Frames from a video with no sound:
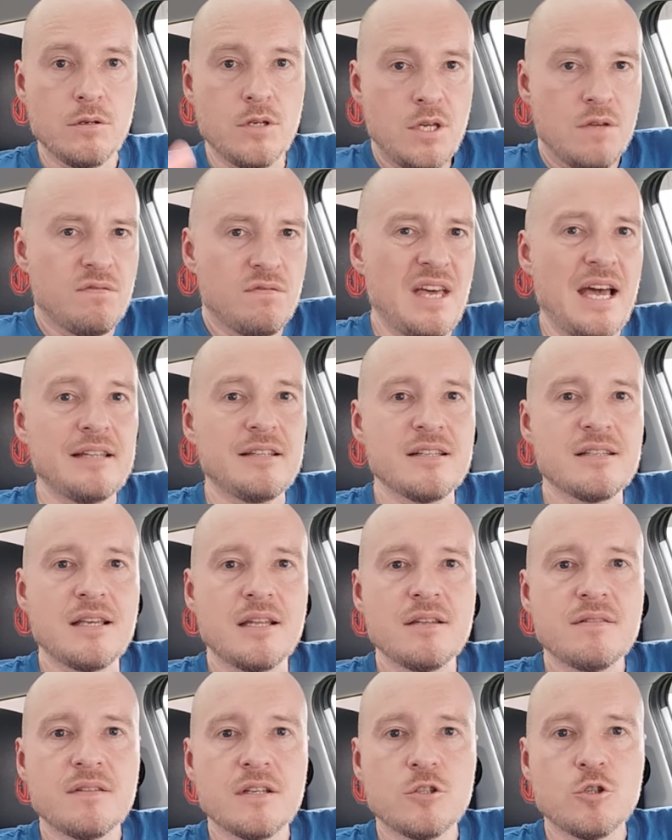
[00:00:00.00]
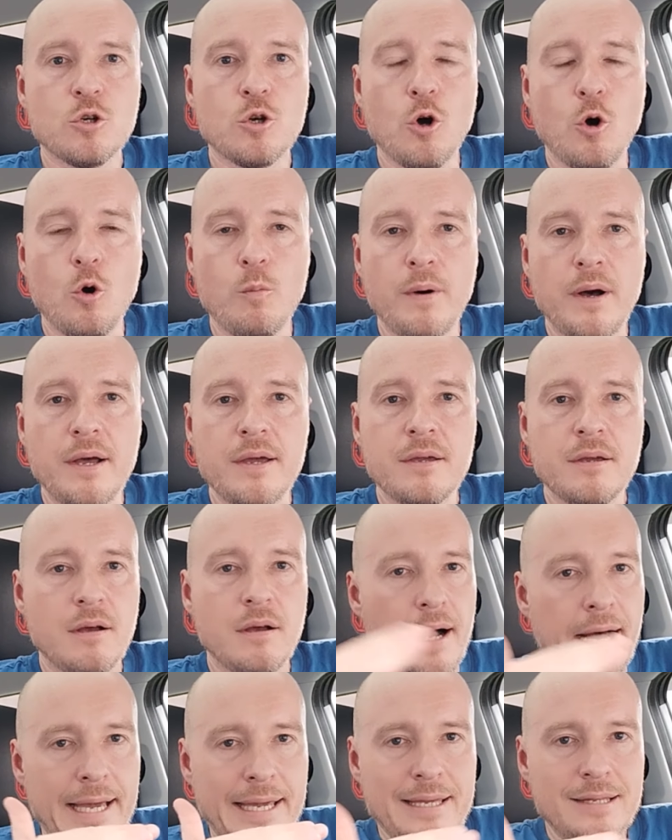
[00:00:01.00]
If that is anything to go by,
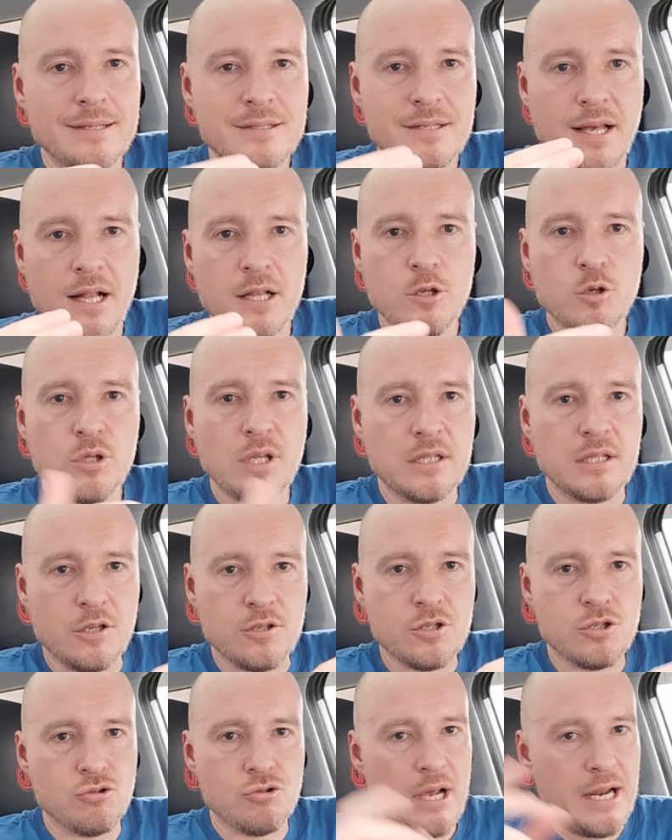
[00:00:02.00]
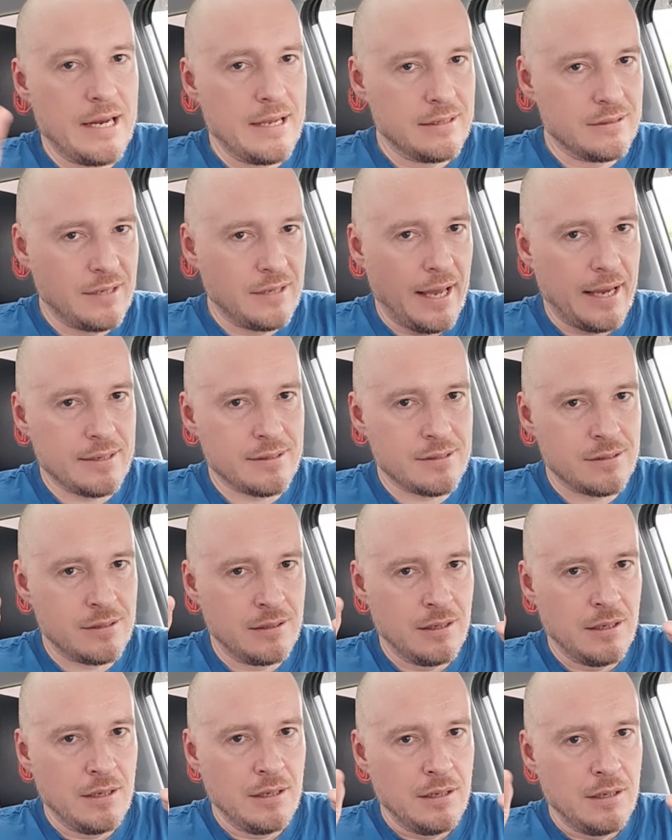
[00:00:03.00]
I can tell you that Australia tax
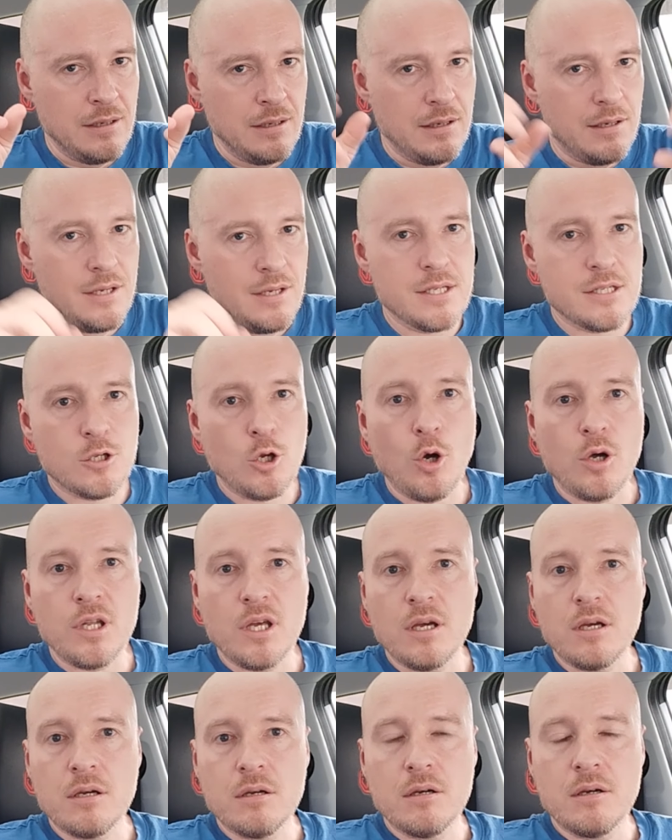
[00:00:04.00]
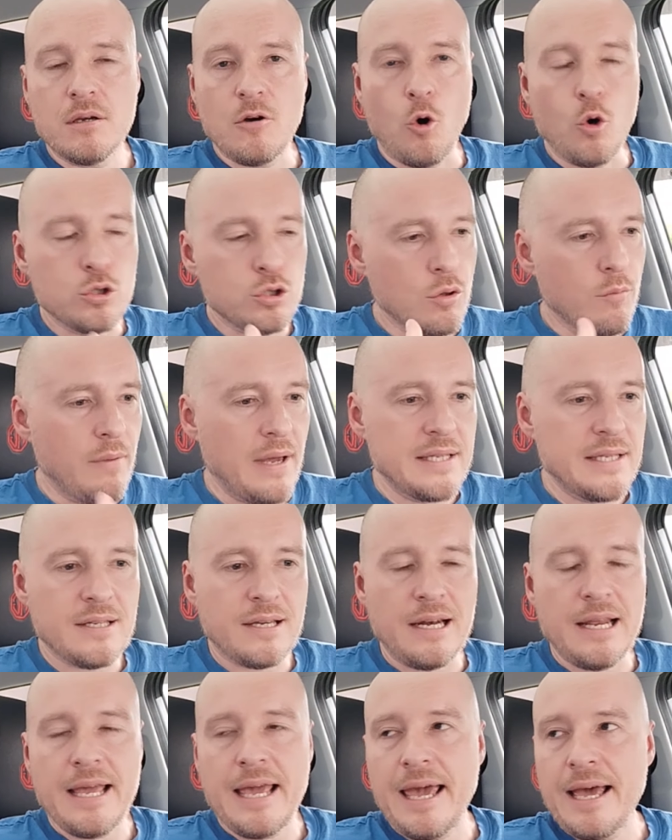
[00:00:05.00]
is going to
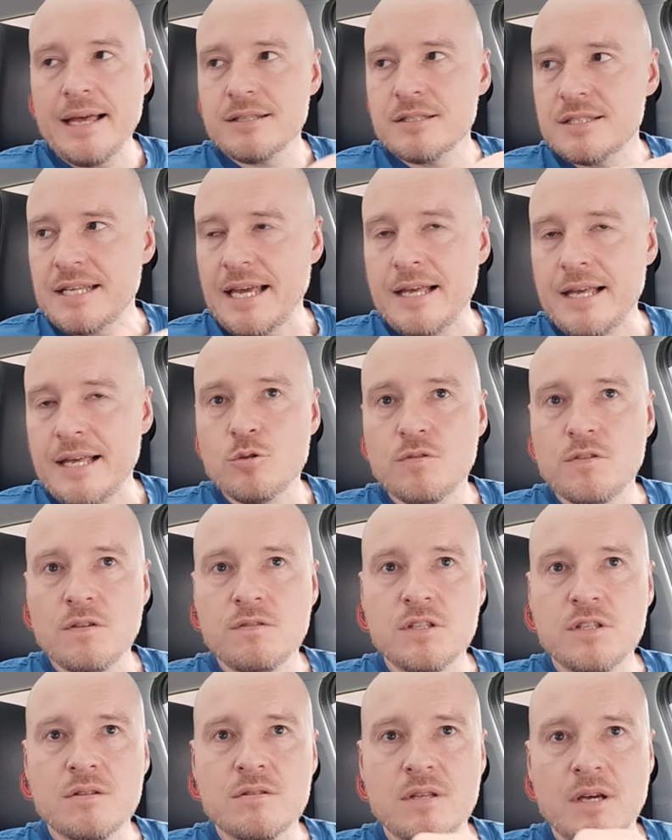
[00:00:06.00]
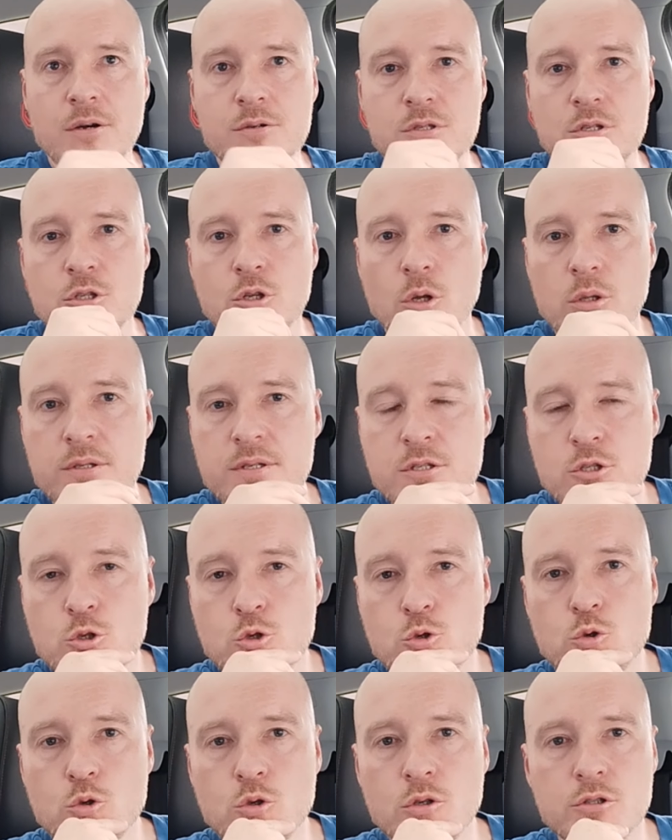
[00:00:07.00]
automatically add $10,000 to
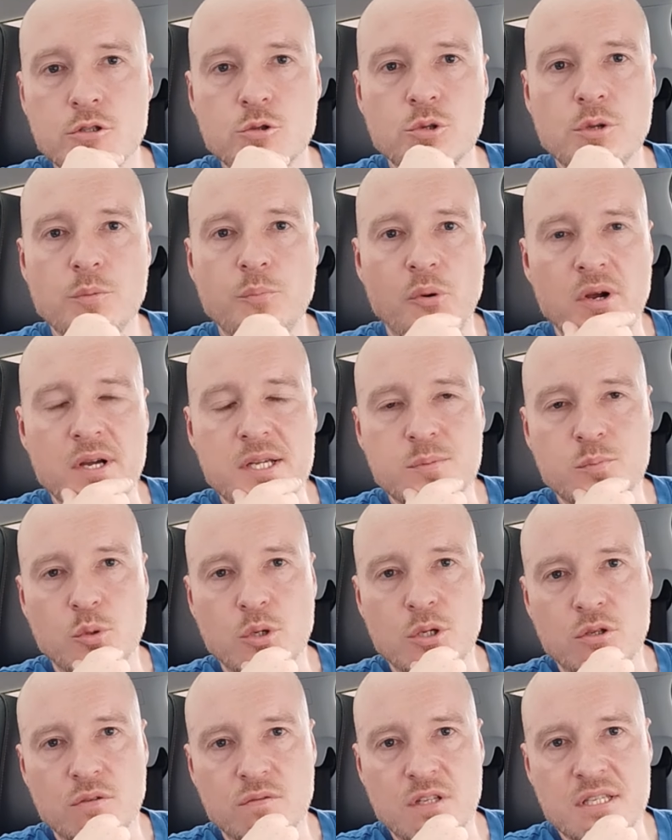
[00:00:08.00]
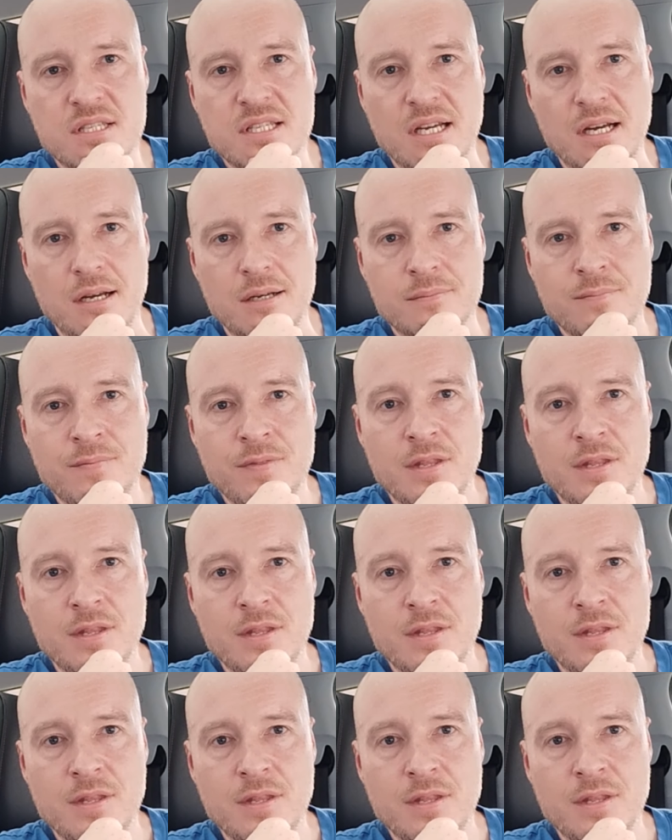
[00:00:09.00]
$15,000 to the price point of this car.